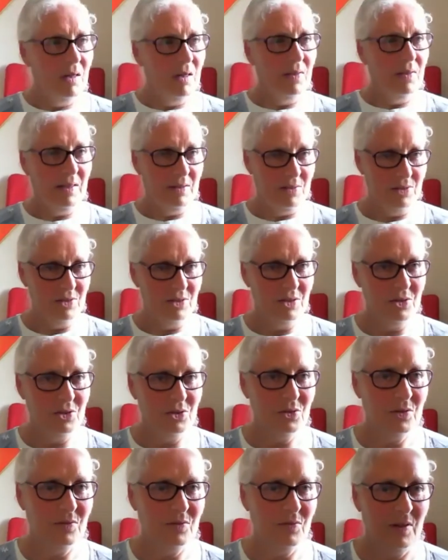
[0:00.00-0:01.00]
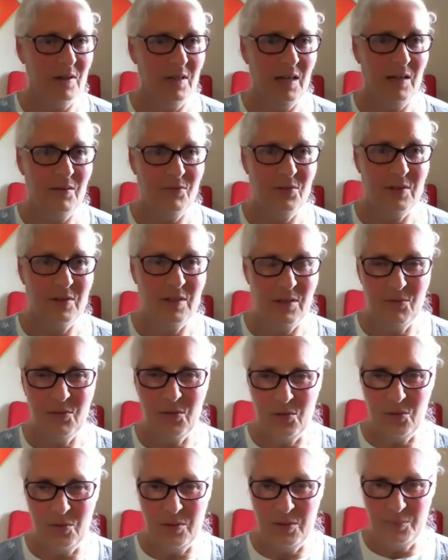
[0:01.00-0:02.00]
and that's a sort of, I'd have to give
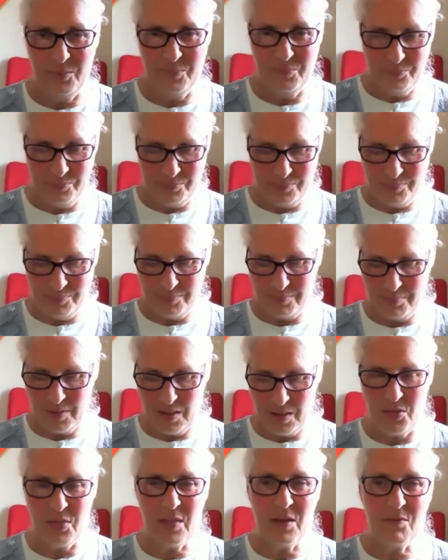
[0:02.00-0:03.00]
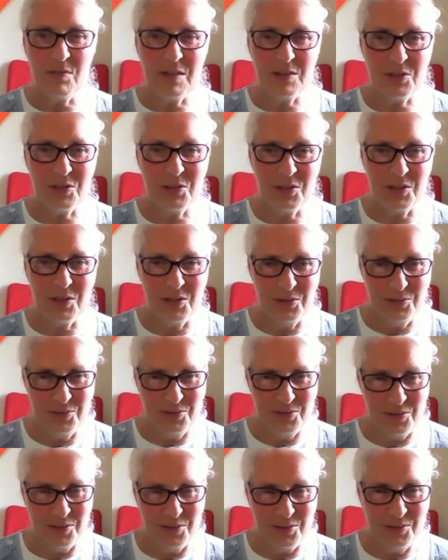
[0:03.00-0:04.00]
you a theoretical
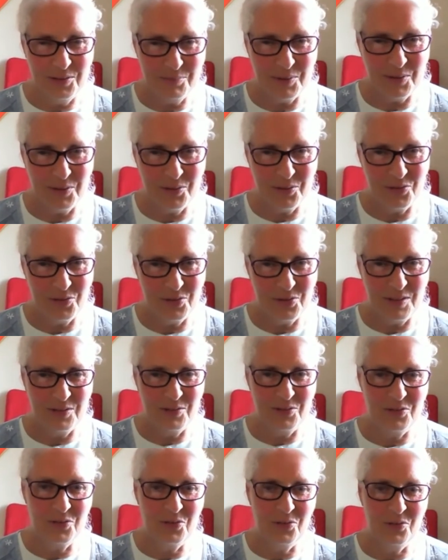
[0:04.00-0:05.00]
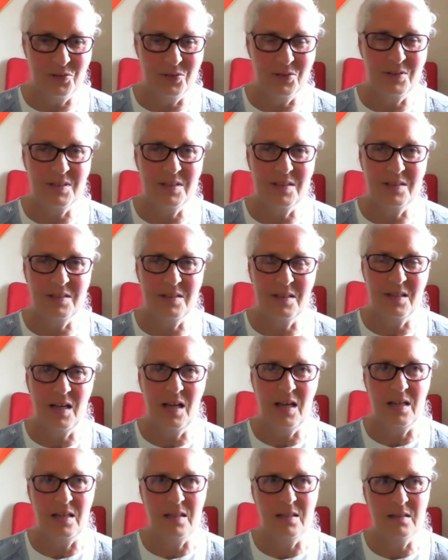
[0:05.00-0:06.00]
answer, because that's not the
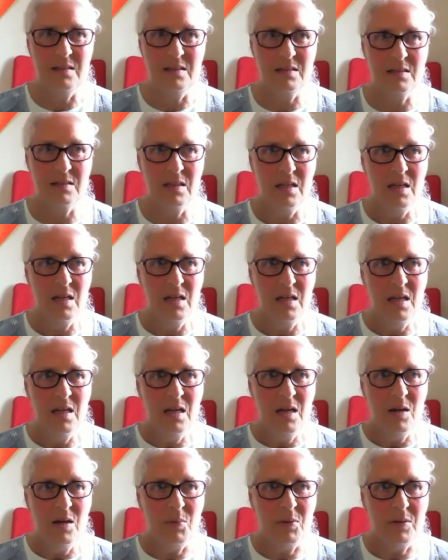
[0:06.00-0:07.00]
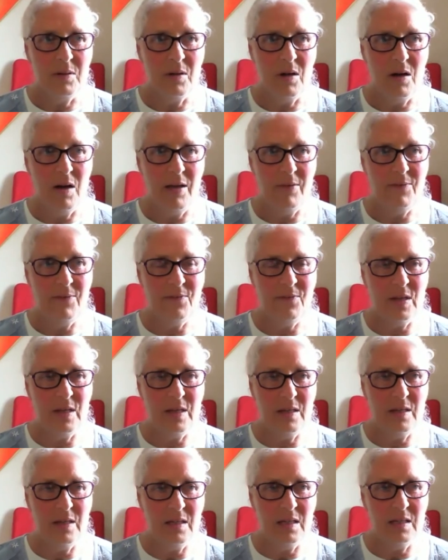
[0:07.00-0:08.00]
case. But I
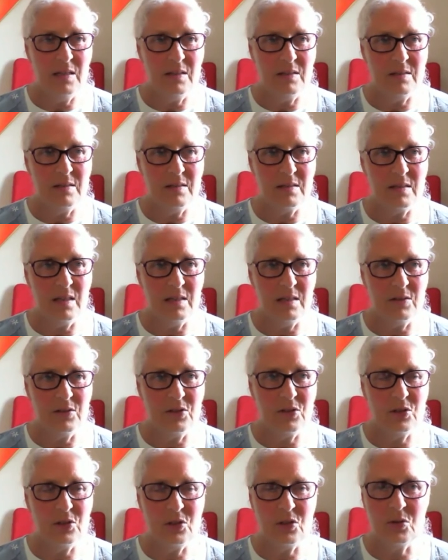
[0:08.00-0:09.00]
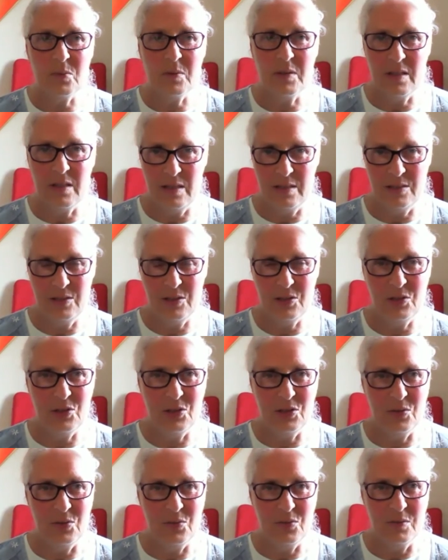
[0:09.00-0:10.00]
feel it's to do with
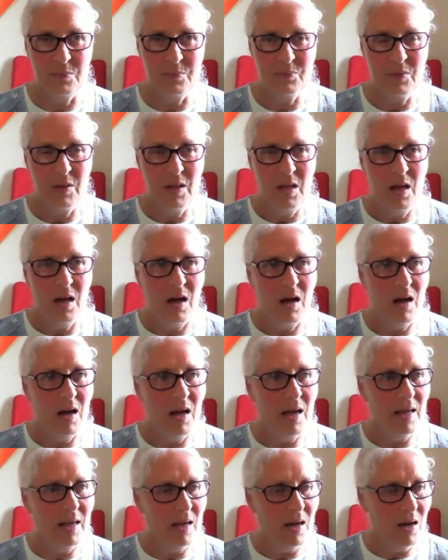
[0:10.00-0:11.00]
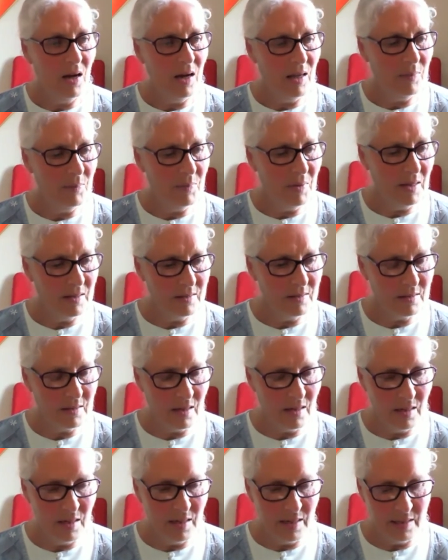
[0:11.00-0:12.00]
attitude. I met
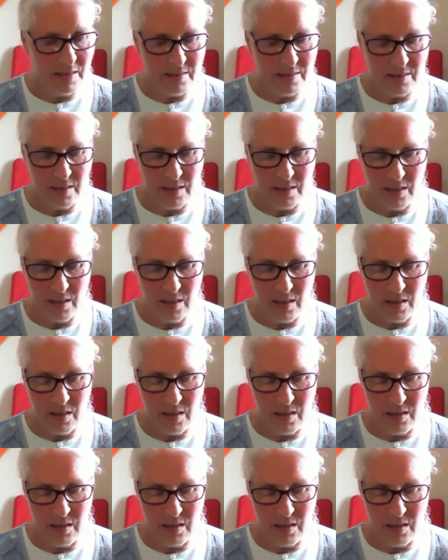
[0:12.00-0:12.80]
a lady